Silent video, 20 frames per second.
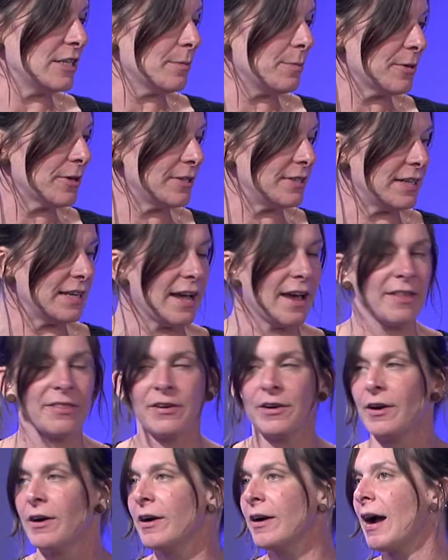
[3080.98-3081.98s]
to put
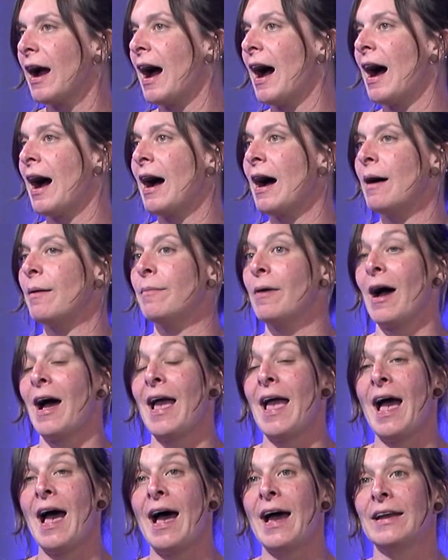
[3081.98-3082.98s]
together. I
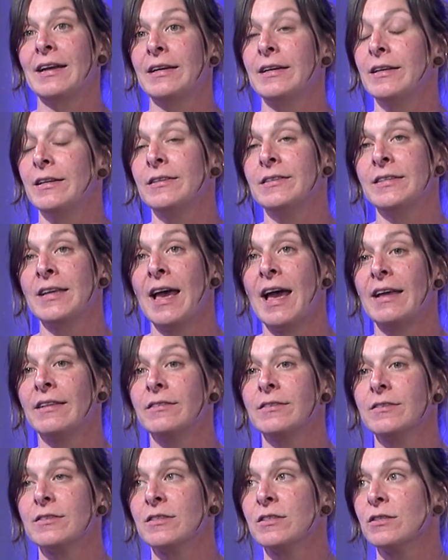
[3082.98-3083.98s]
had an
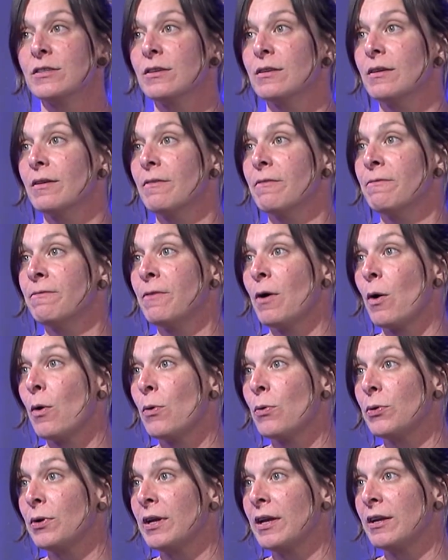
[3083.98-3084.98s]
intense
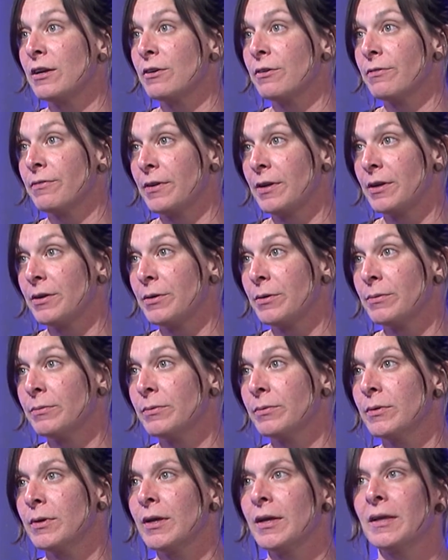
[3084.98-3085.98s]
phone interview.
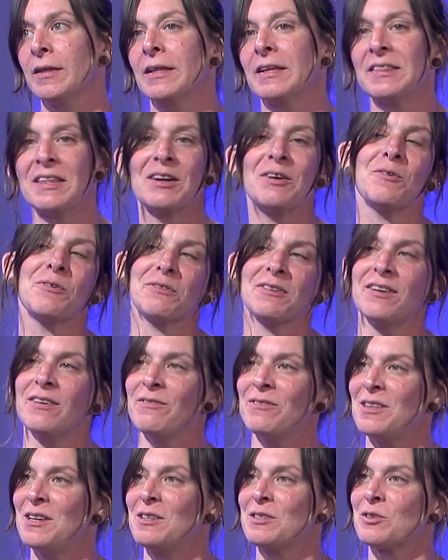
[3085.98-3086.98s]
Like, they don't
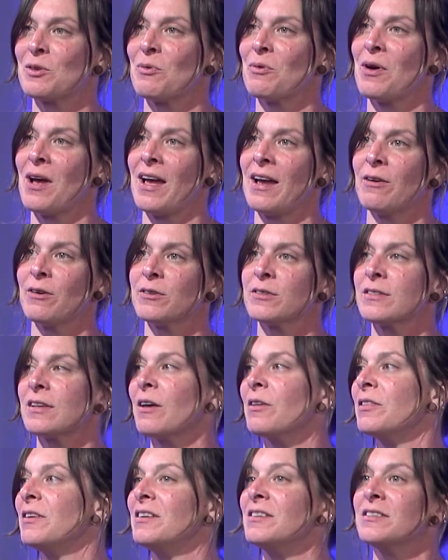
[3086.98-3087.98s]
give these away or
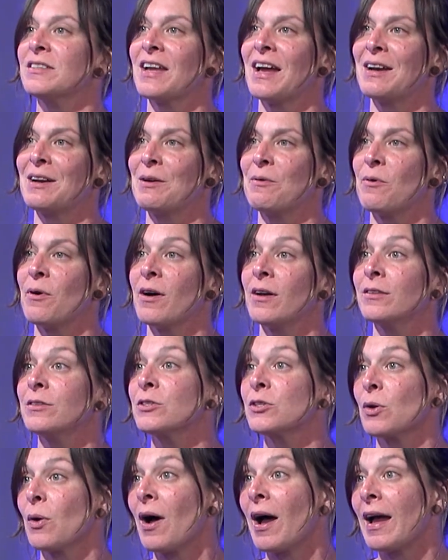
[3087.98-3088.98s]
sell these to anyone.
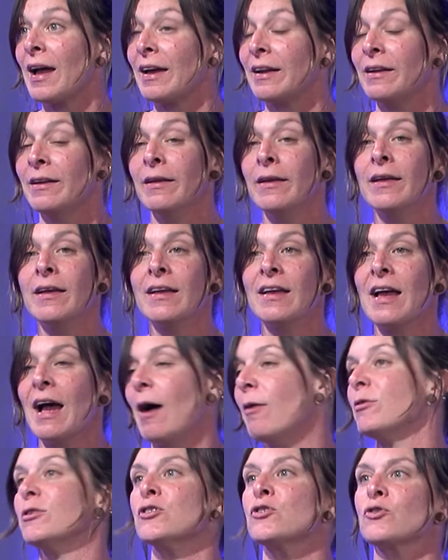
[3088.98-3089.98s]
So I
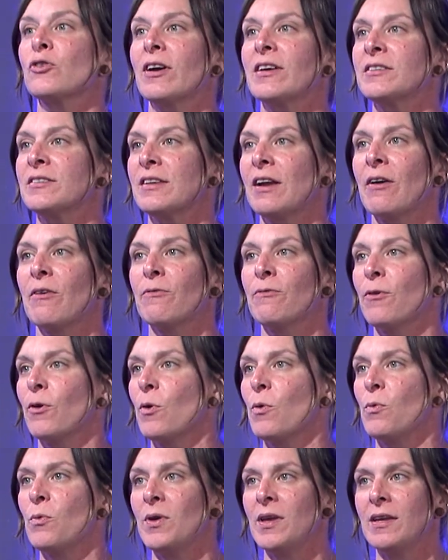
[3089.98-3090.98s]
was stressed out for
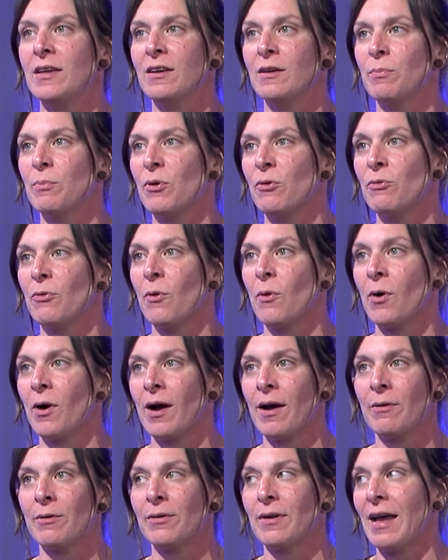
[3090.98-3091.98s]
a week before
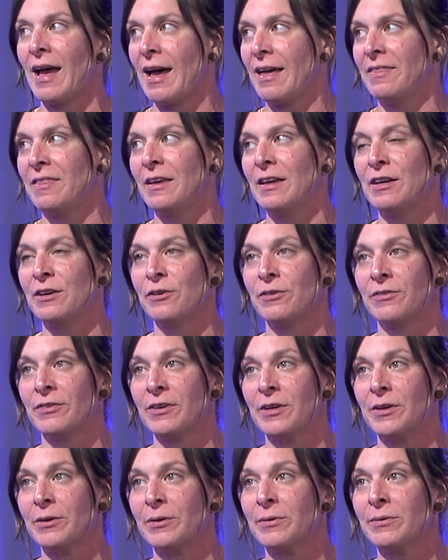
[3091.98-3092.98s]
I had the
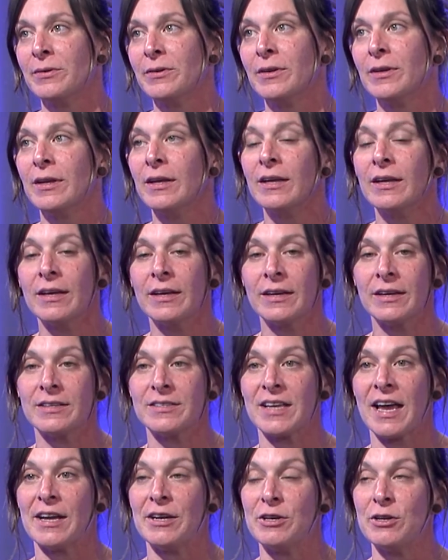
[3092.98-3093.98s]
interview, because
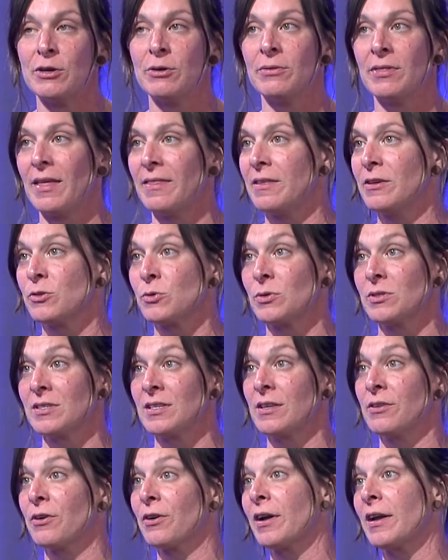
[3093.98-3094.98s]
I knew that this was
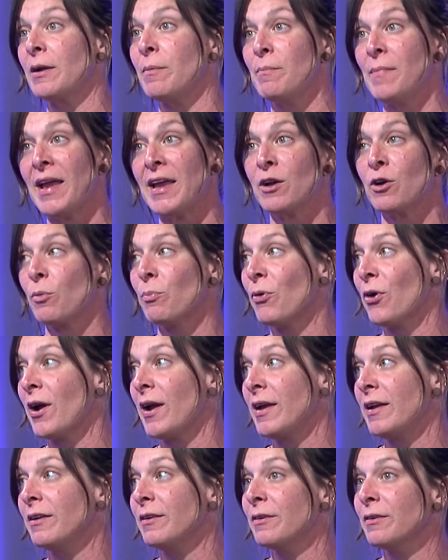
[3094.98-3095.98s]
either going to make or
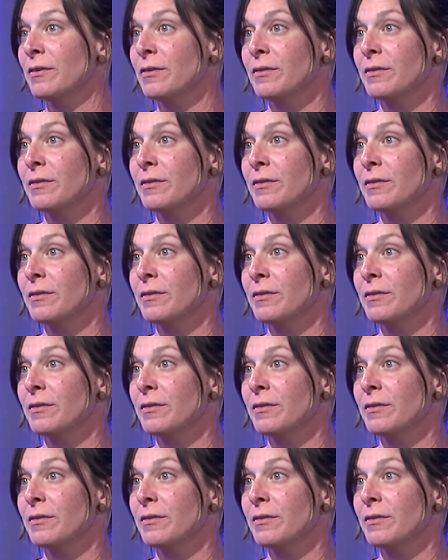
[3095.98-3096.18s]
break,